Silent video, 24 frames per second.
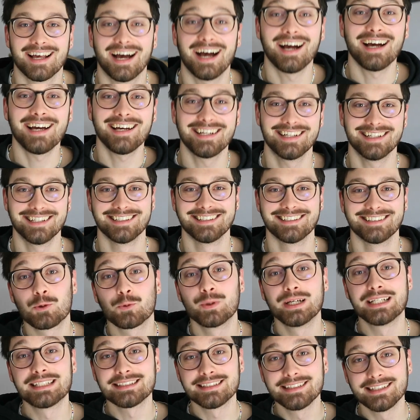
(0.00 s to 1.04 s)
Hi!
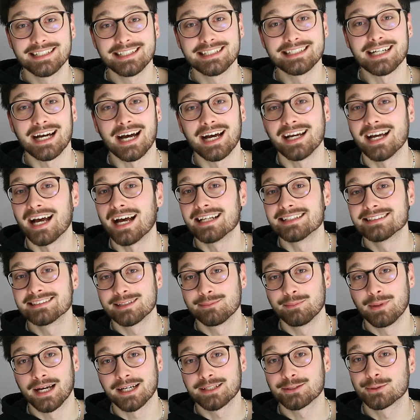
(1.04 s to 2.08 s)
Recently, I had some
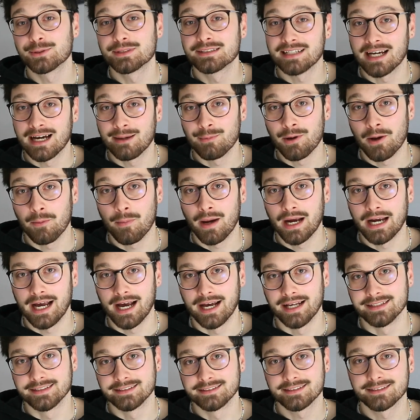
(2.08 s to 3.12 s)
extra time on my
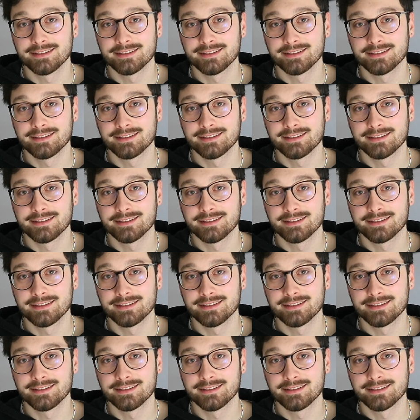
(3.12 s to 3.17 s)
hands,